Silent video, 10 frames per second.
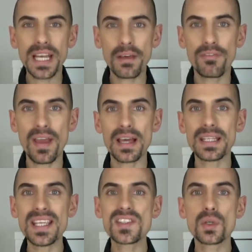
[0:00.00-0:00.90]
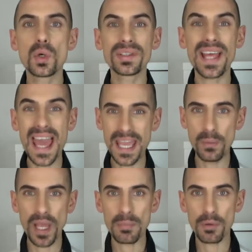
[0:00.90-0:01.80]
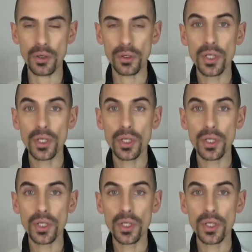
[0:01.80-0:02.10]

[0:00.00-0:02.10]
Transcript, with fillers: that I found is called Aweber.